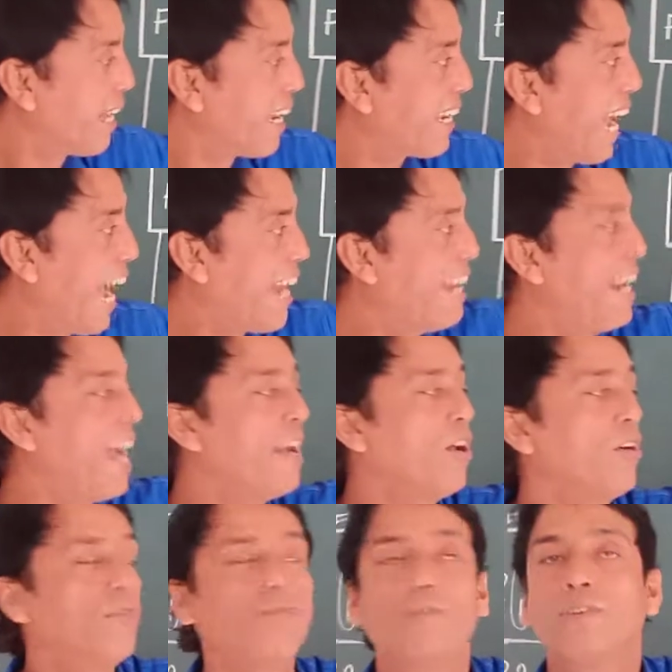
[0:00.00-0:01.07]
the carry line
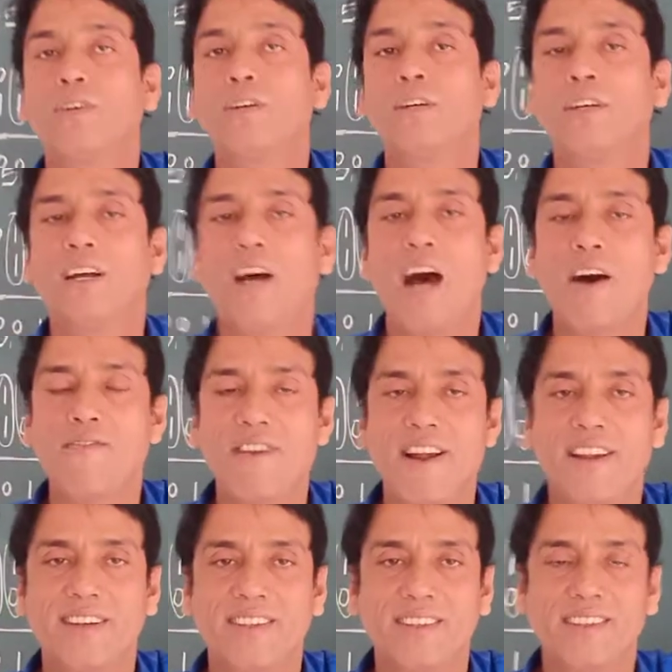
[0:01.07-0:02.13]
of half
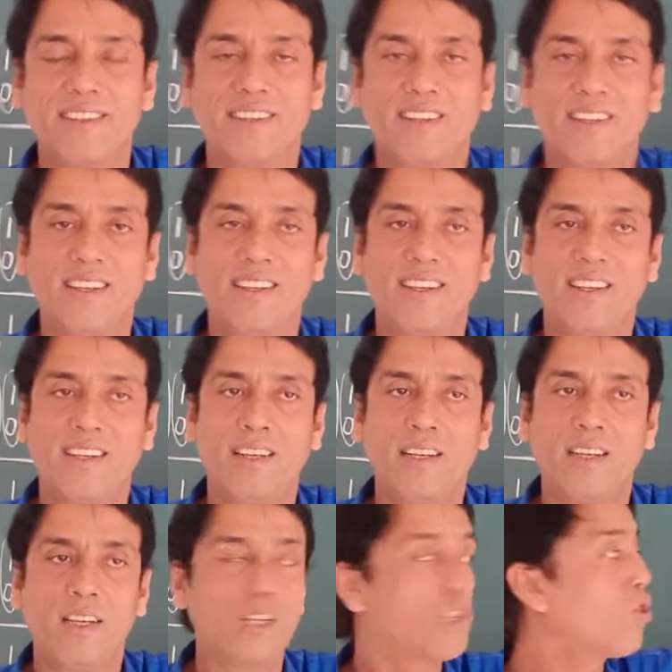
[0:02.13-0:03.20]
adder.
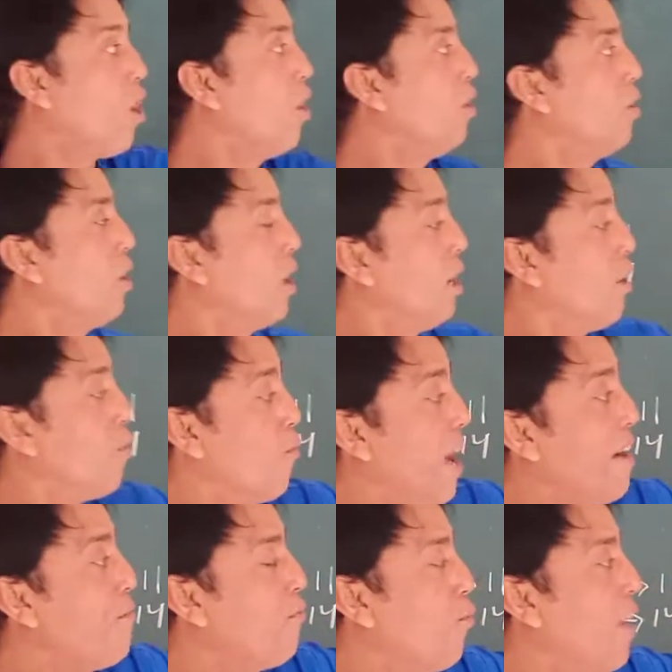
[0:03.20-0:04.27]
So
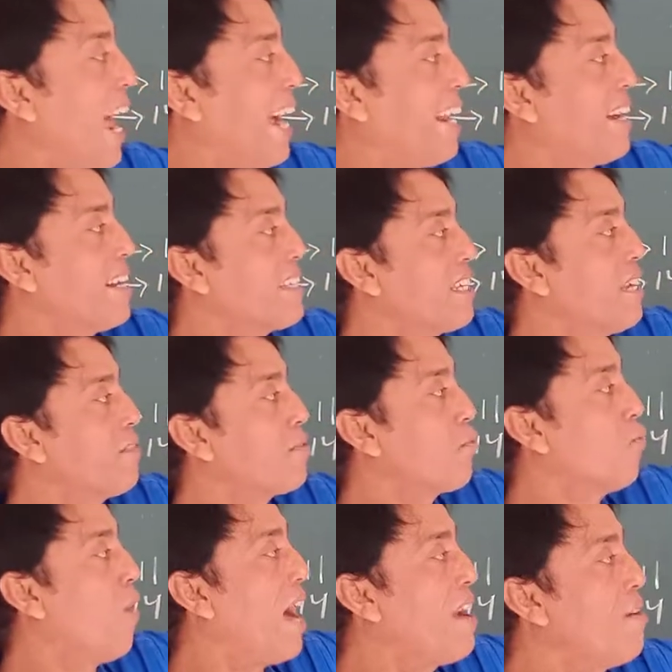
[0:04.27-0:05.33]
when full adder receives
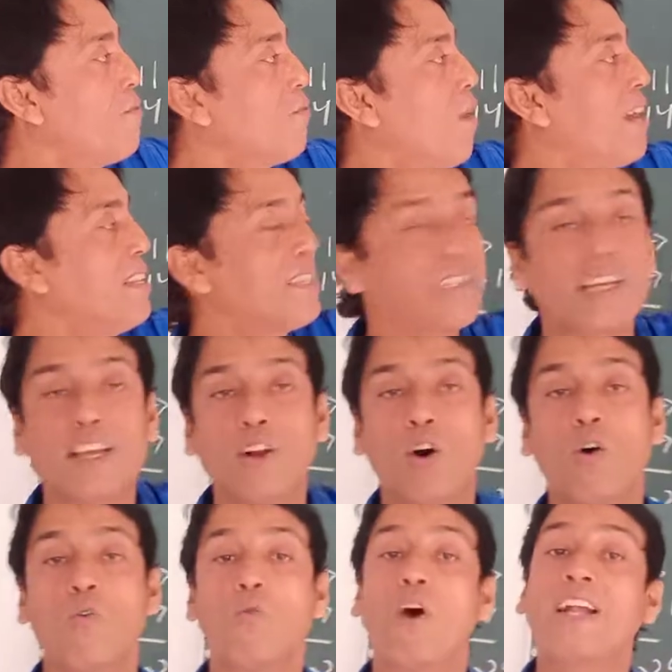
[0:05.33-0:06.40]
1 1
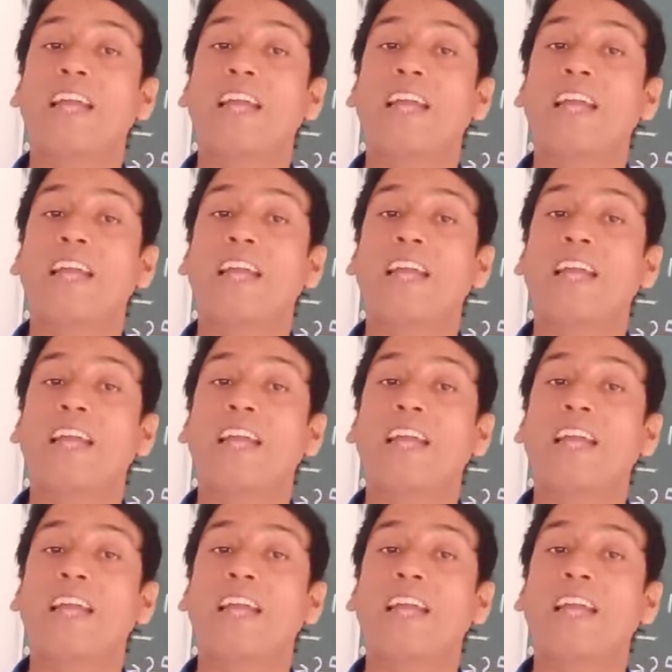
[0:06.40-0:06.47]
0, what